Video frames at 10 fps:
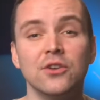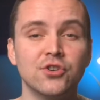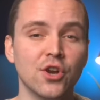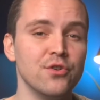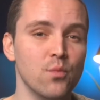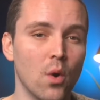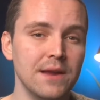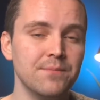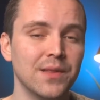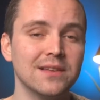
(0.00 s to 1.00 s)
To show you
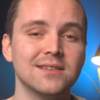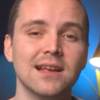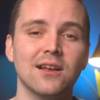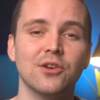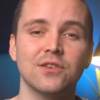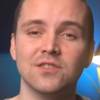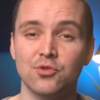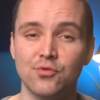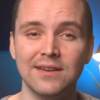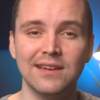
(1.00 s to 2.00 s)
why, let's take a look at some
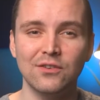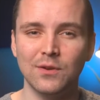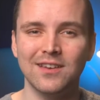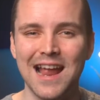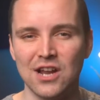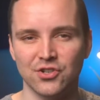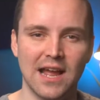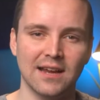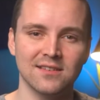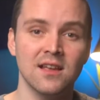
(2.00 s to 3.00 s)
trending Twitter
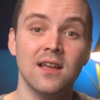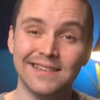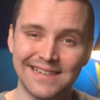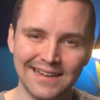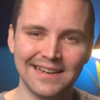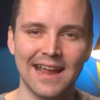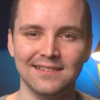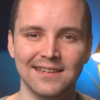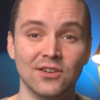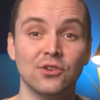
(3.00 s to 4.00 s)
hashtags
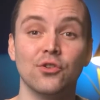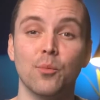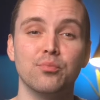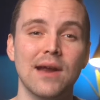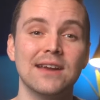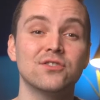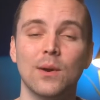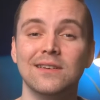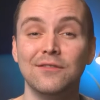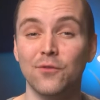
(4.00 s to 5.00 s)
dedicated to the
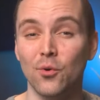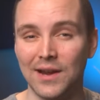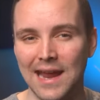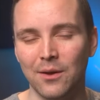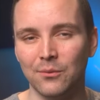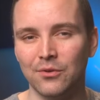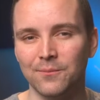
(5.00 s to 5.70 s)
Brand24 account.